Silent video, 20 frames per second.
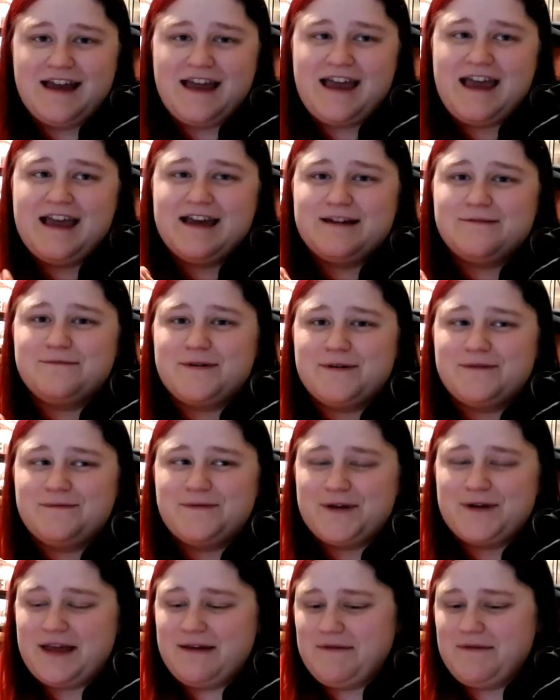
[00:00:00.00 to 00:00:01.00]
and for
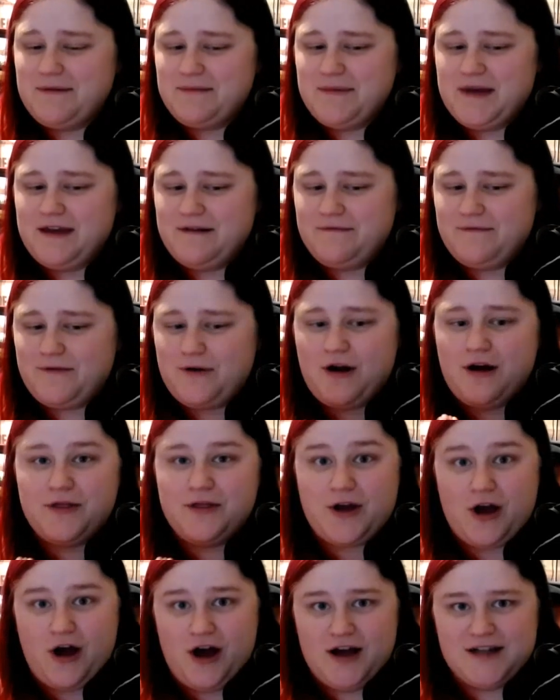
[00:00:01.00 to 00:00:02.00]
forgiving me for all the
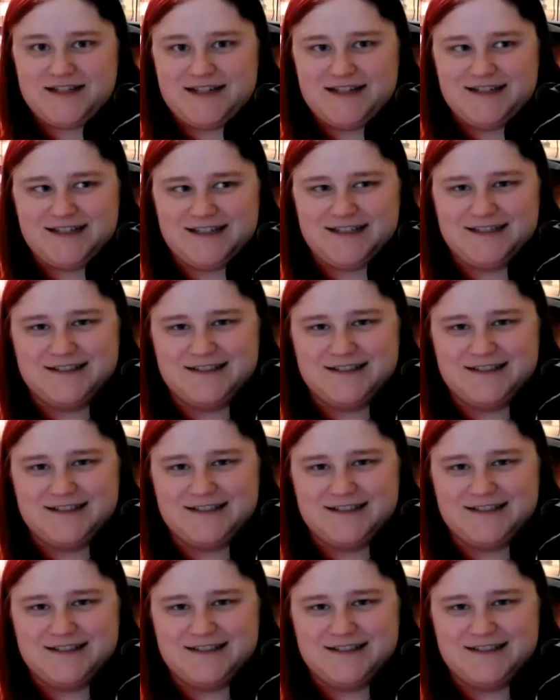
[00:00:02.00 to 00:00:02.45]
content.